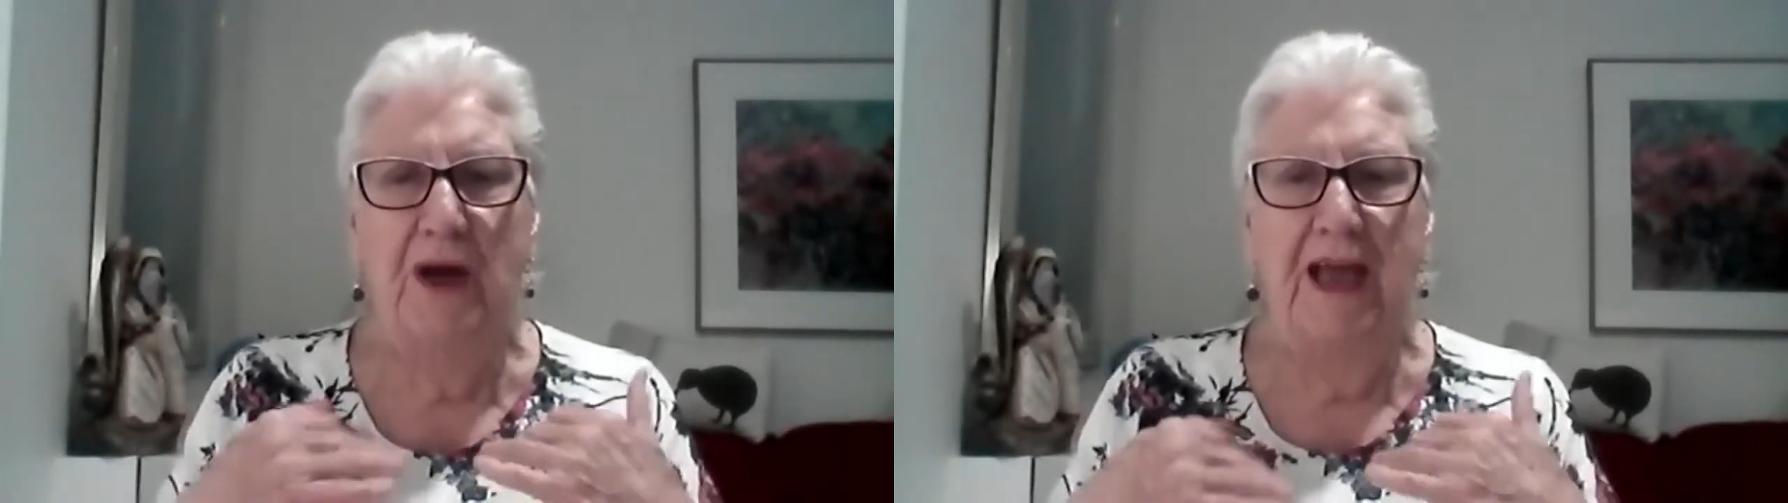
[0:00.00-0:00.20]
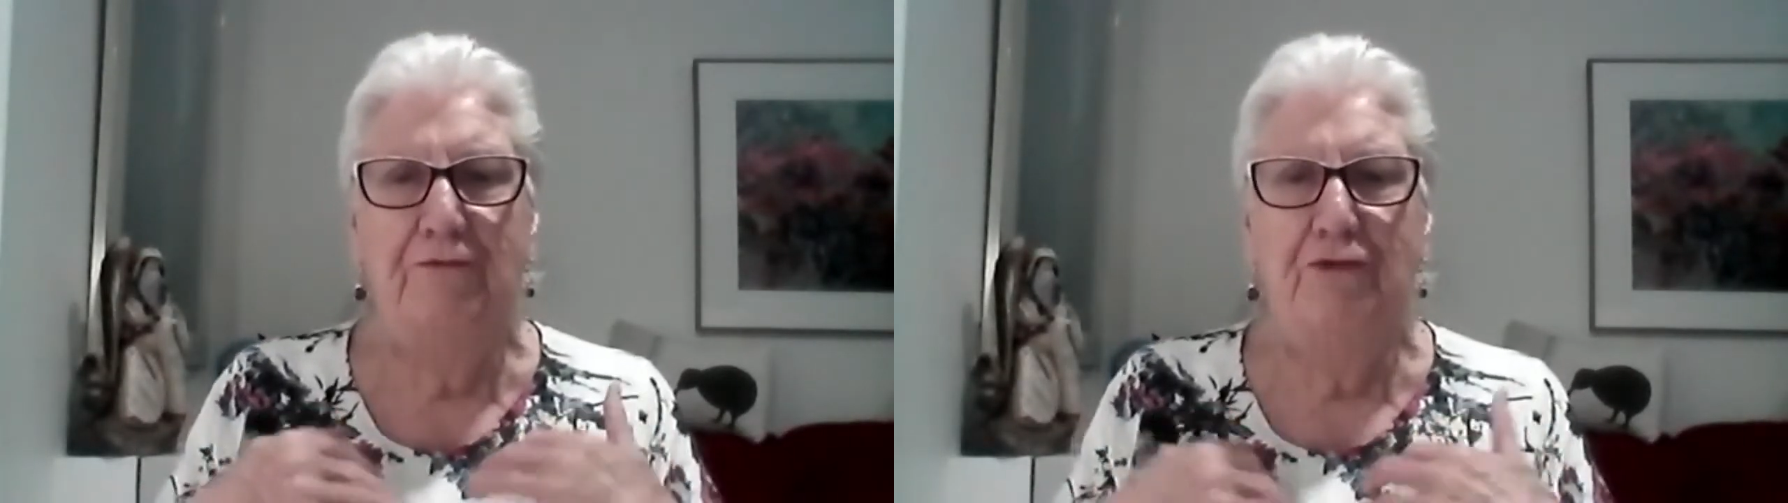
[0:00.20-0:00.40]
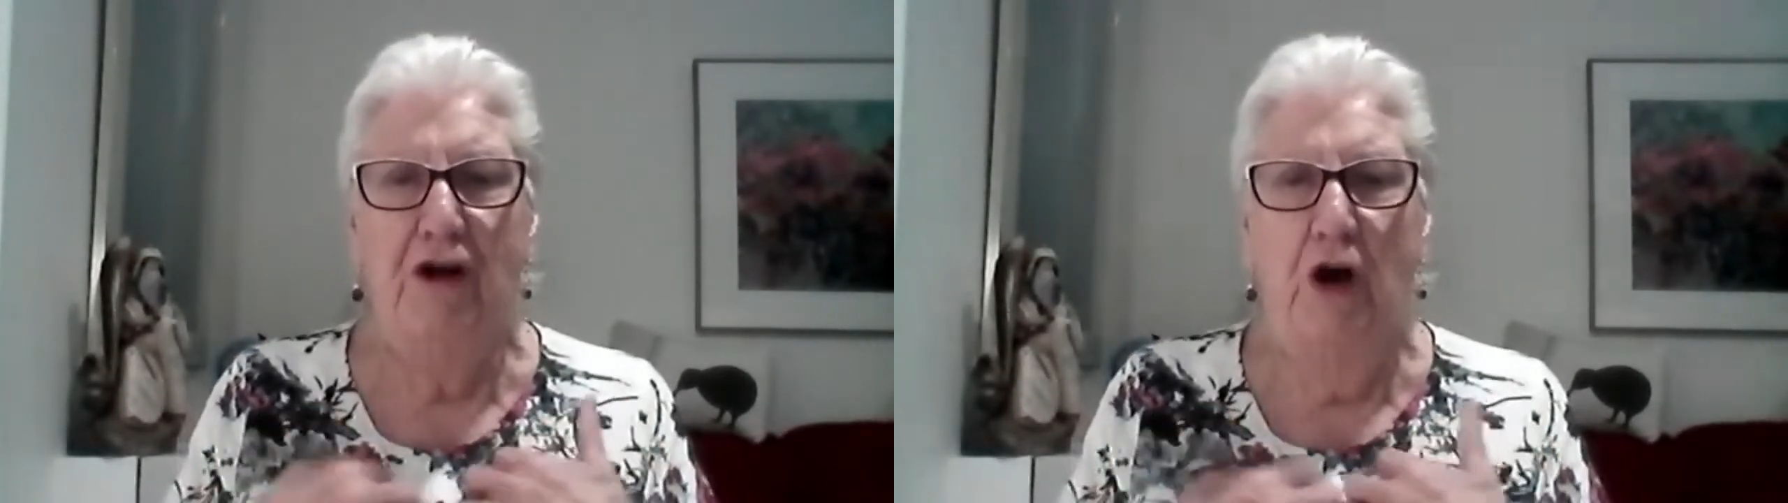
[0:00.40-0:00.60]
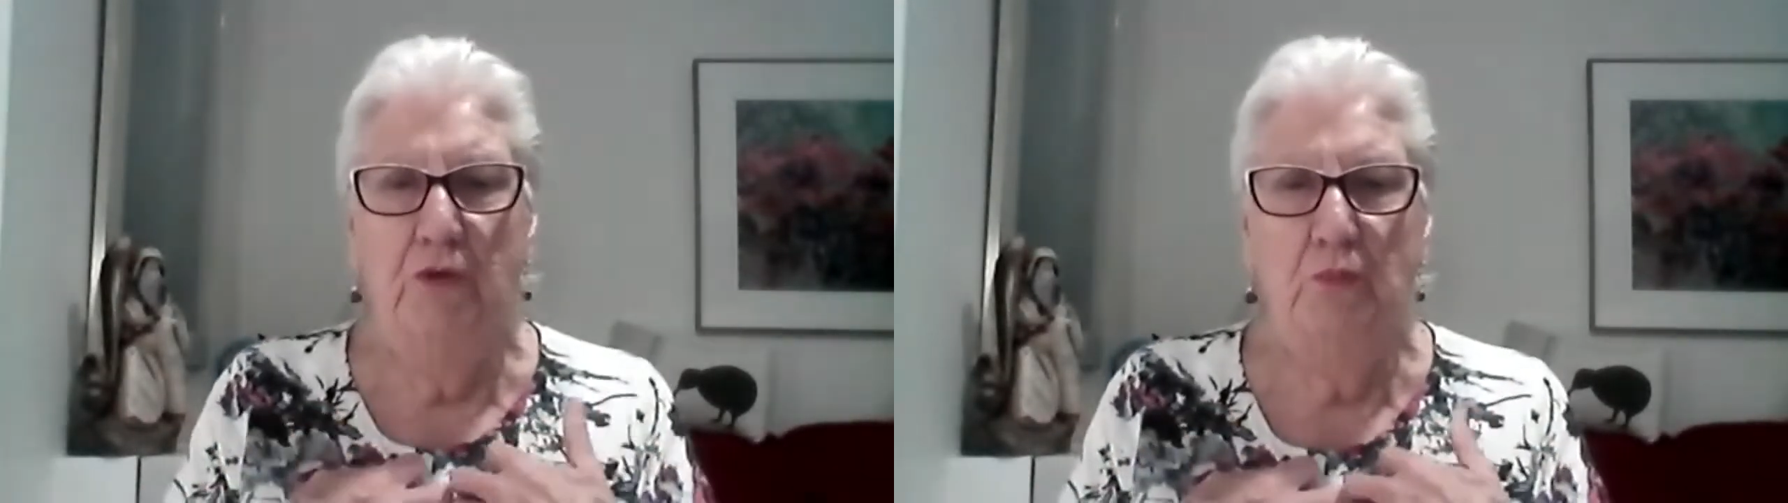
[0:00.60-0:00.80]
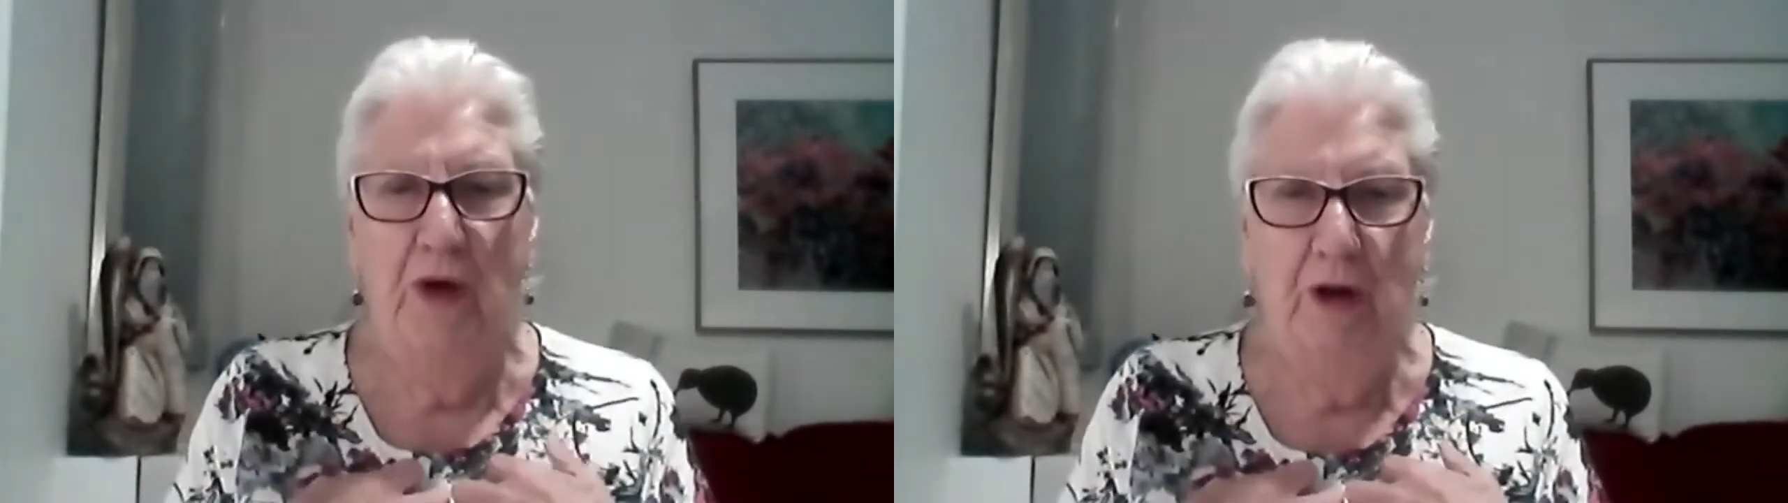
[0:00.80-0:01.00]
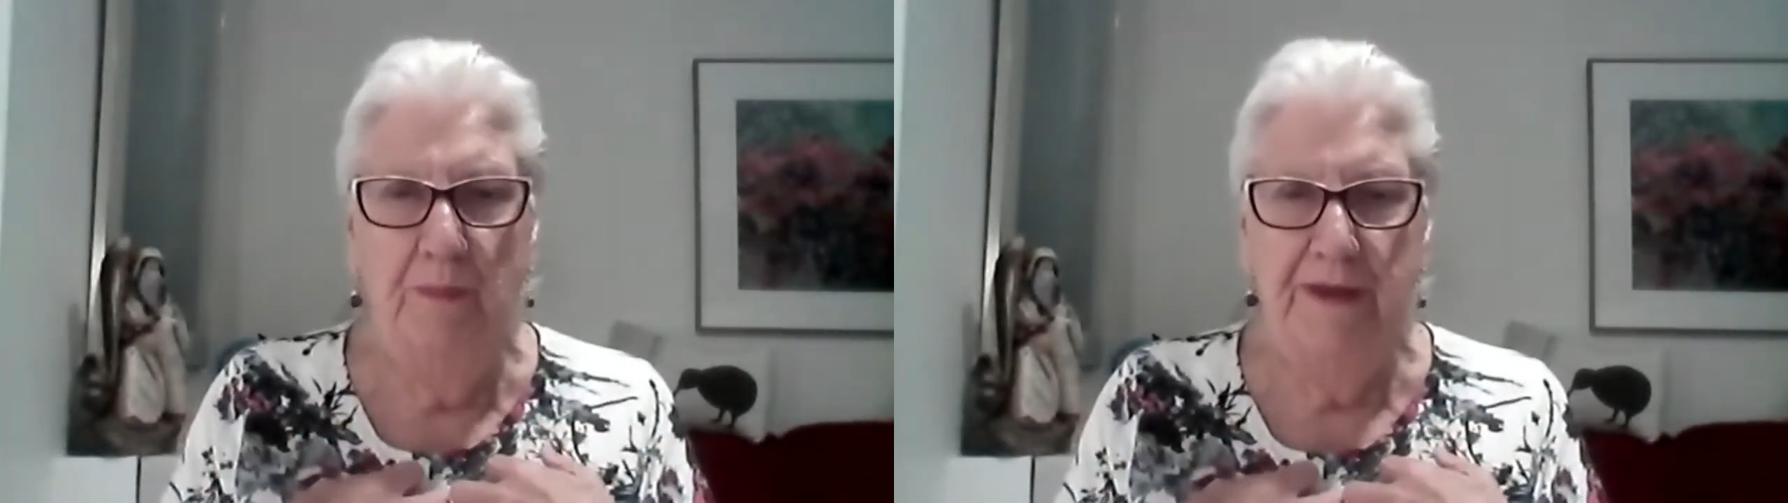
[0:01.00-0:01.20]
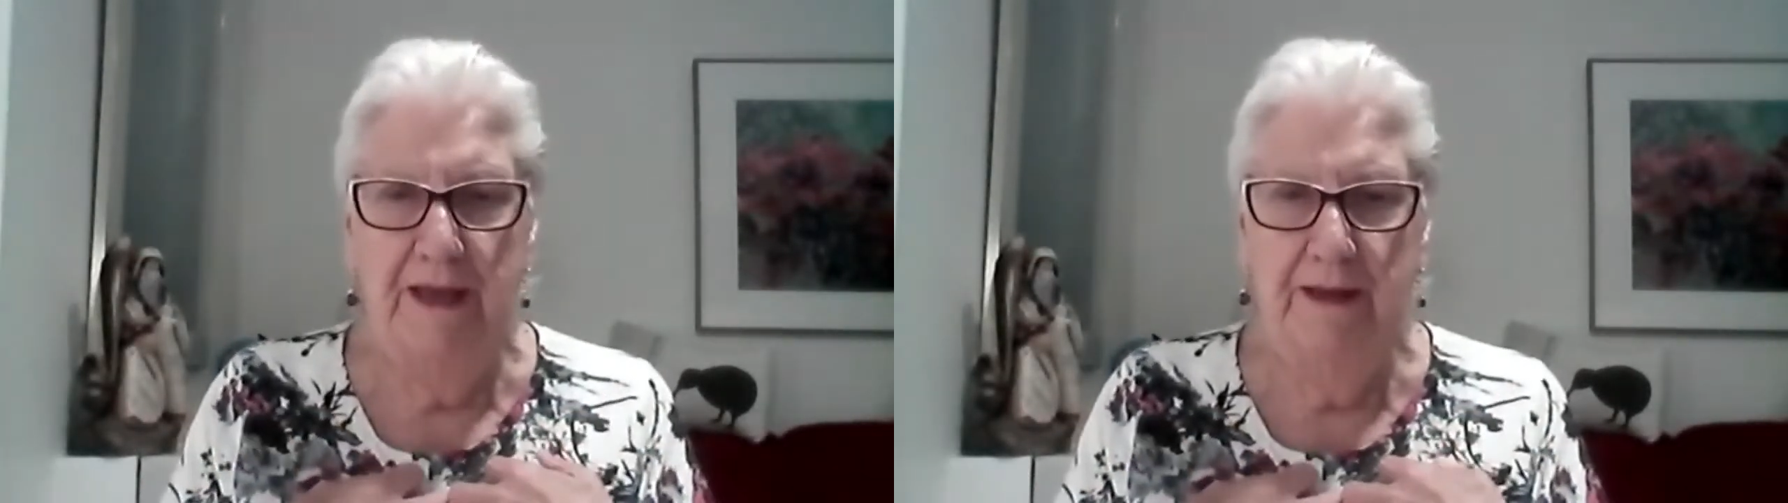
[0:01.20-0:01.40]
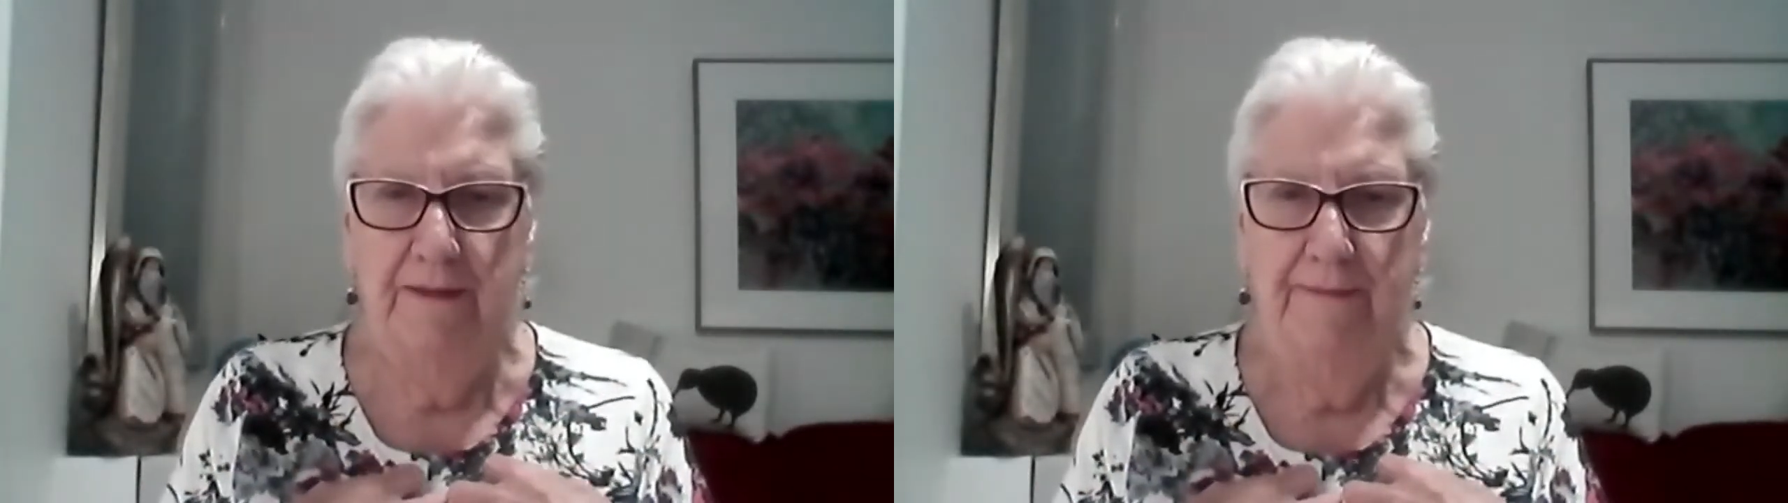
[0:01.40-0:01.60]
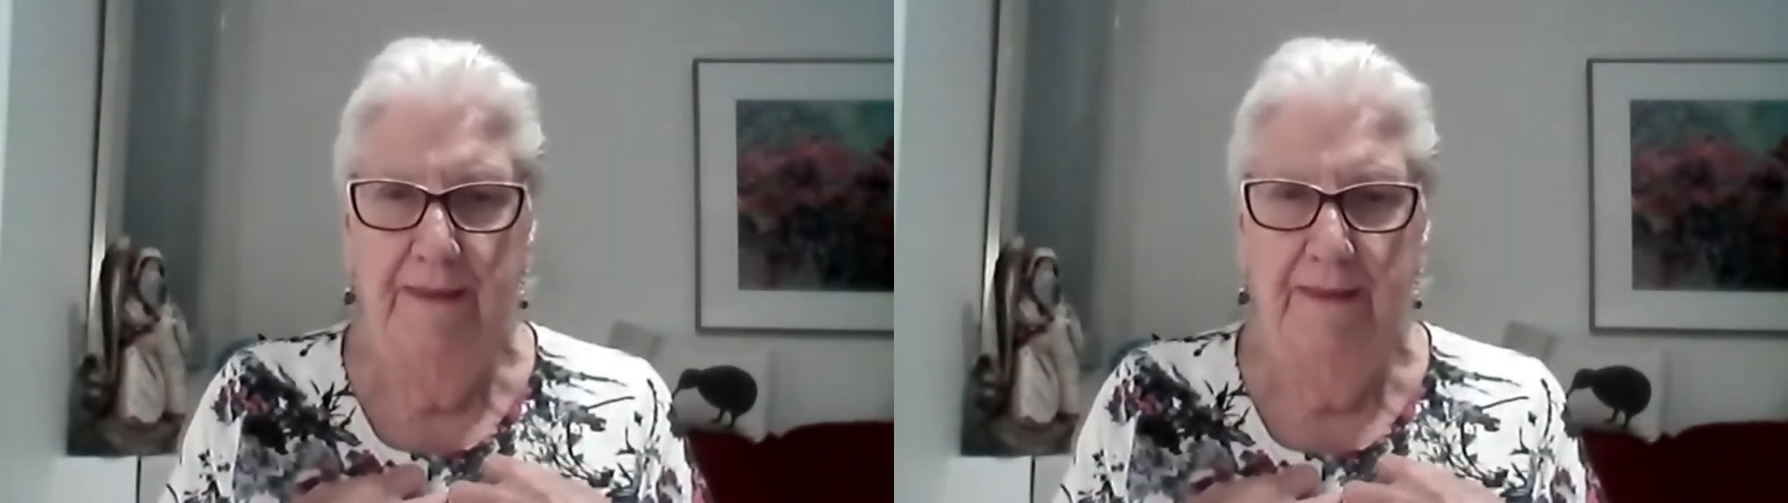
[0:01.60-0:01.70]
way for our own well-being.